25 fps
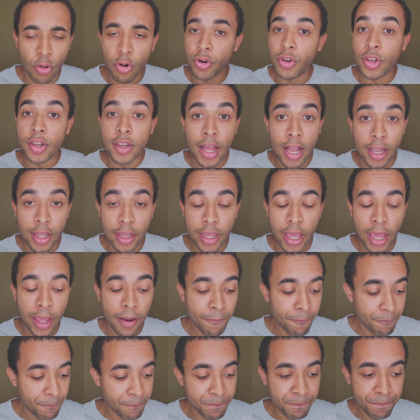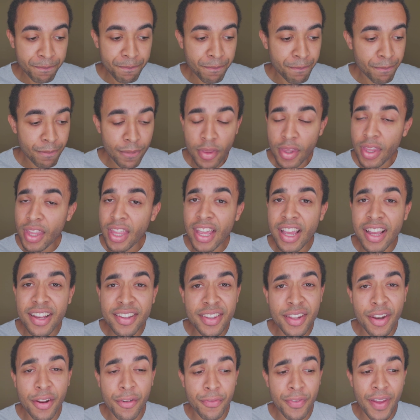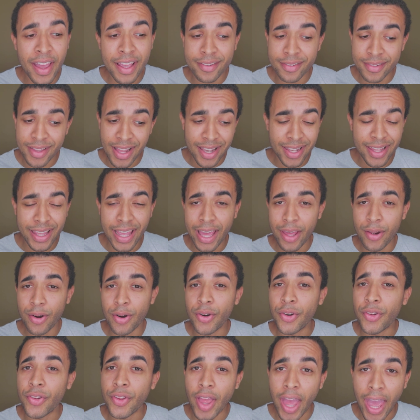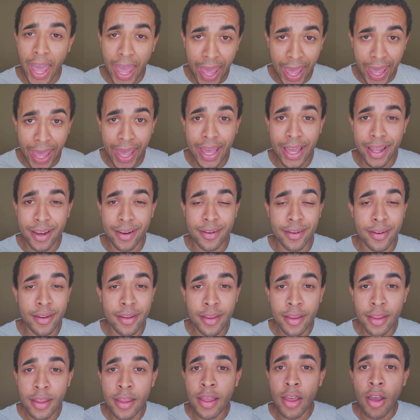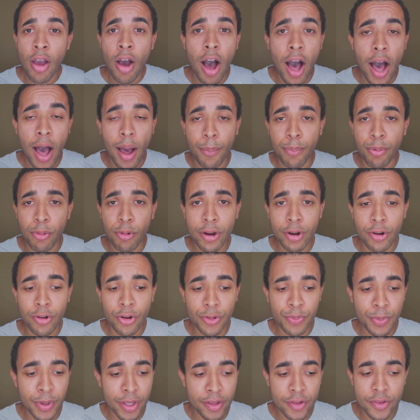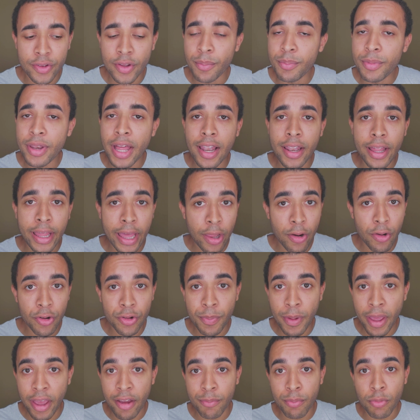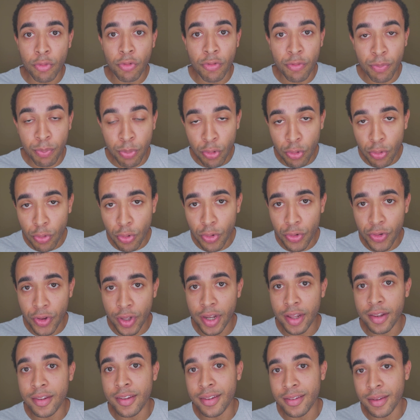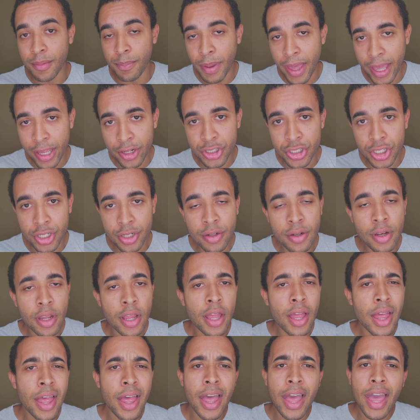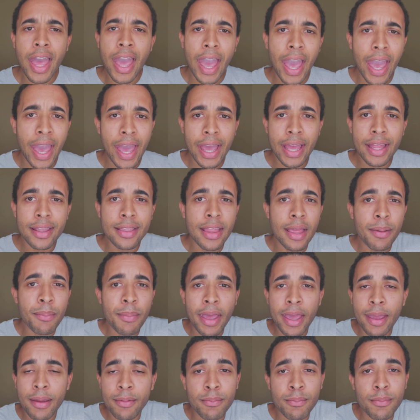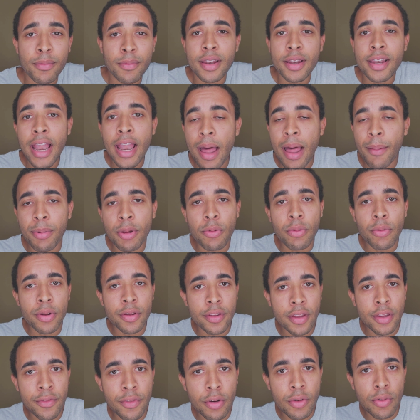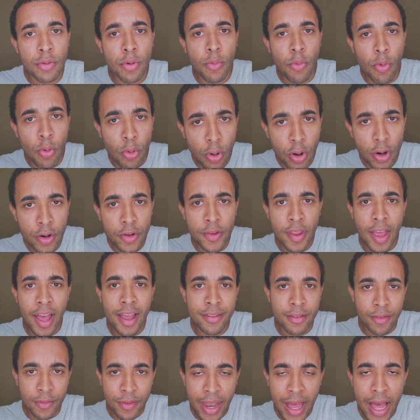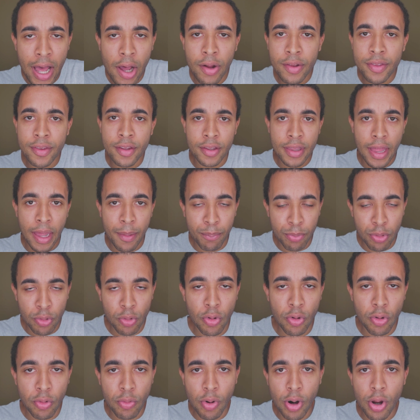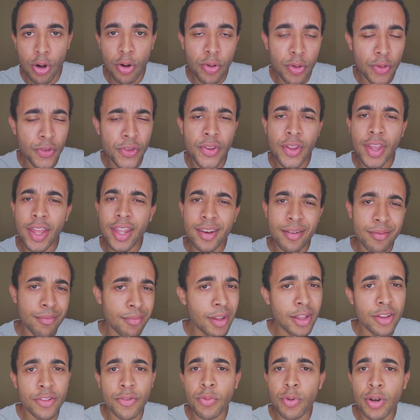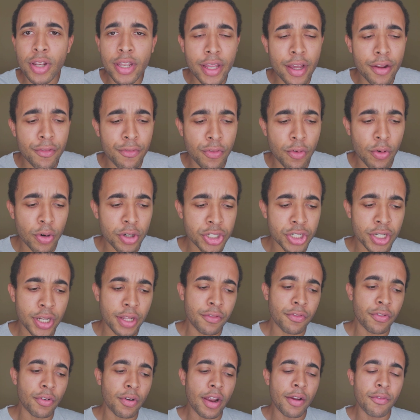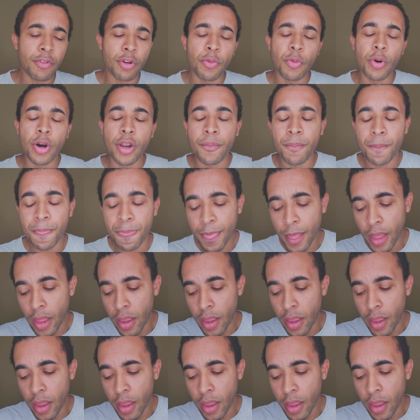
or to delegate because it affects delegators and operators because some delegators may have moved pools in anticipation and they may not be receiving rewards as of now until that pool grows and it's really unfortunate for everyone